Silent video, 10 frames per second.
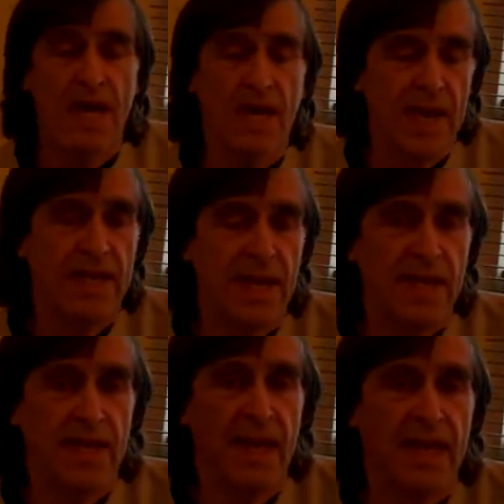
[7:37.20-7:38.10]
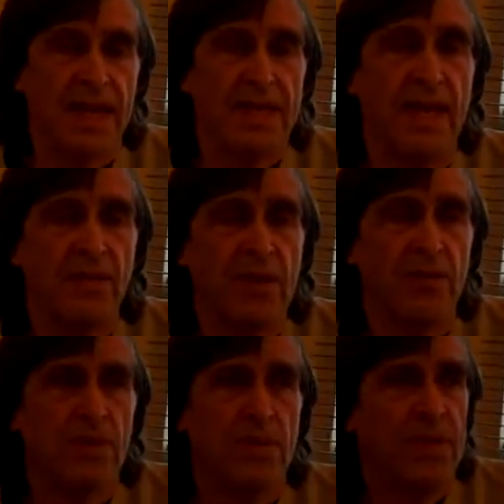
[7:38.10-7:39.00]
And it's like
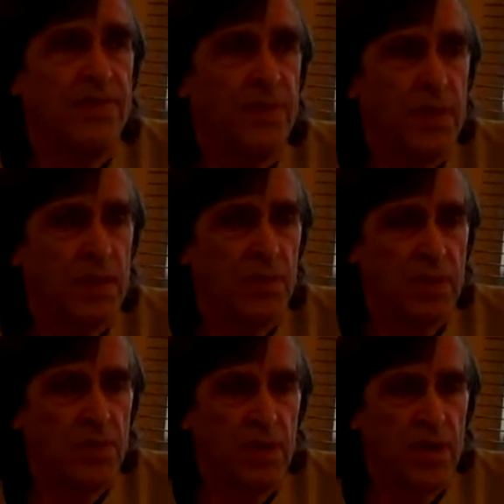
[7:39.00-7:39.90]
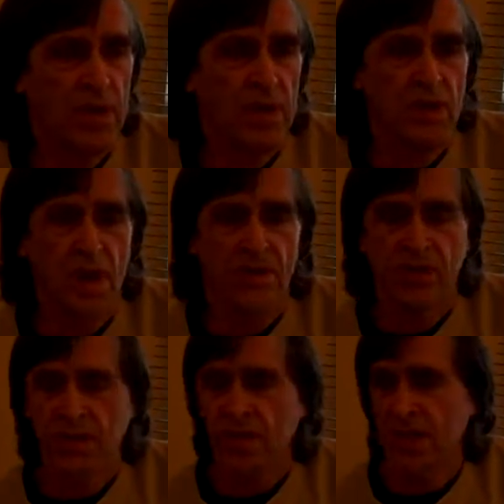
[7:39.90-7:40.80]
when I was working at
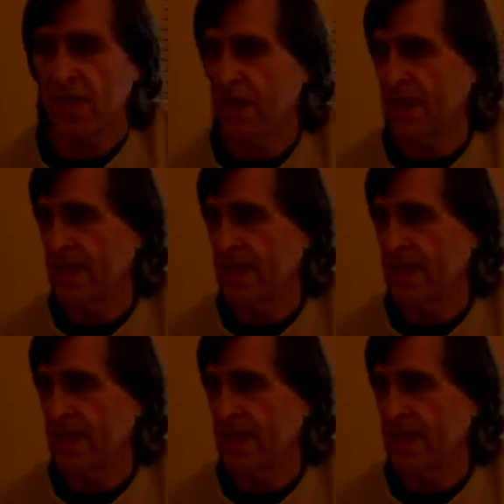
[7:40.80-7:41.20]
Courage's,